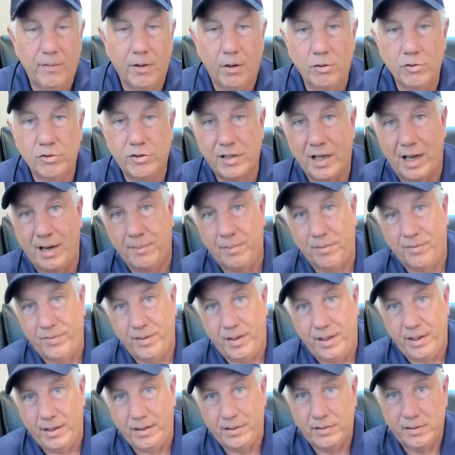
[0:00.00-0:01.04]
those type of
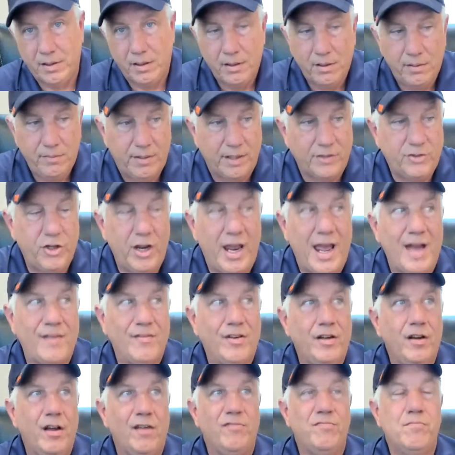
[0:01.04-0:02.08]
things, that you have
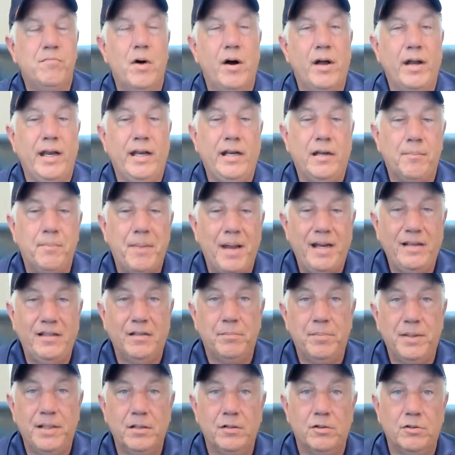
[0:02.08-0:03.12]
enough money to pay the
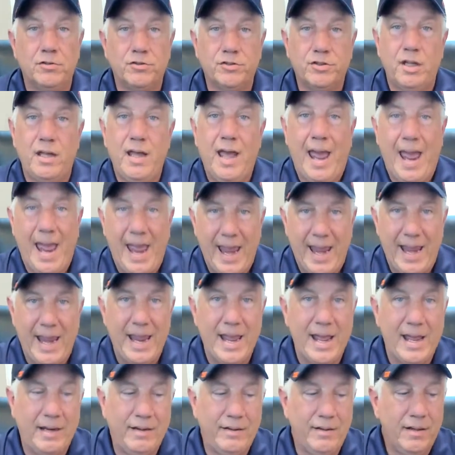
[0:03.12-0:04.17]
bills
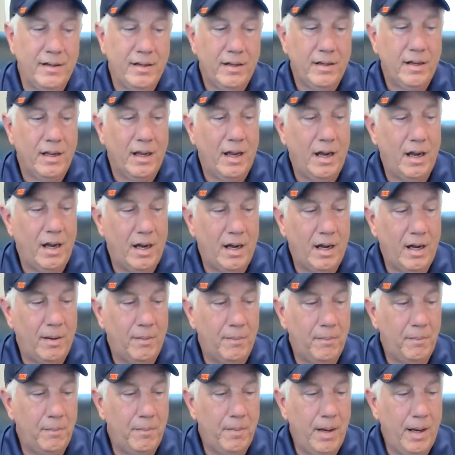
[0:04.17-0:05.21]
and
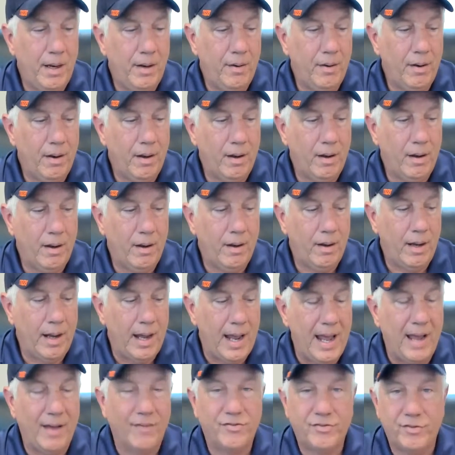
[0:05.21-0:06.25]

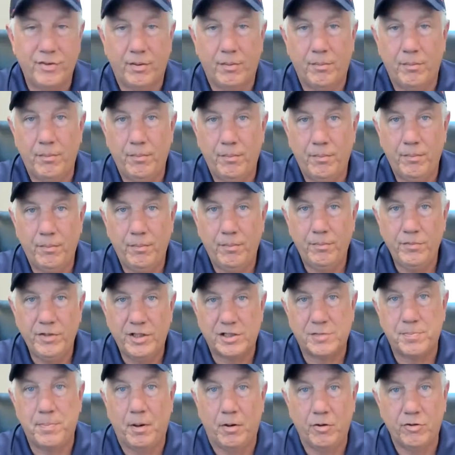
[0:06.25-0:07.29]
have some
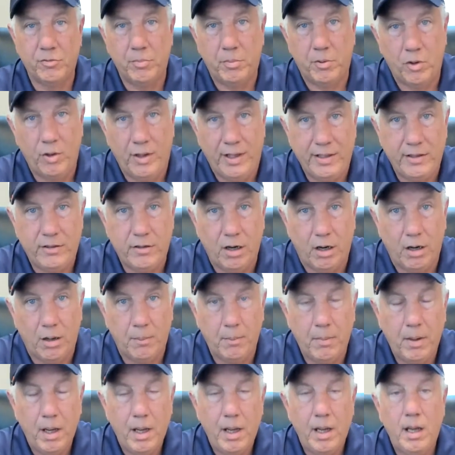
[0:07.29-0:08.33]
disposable income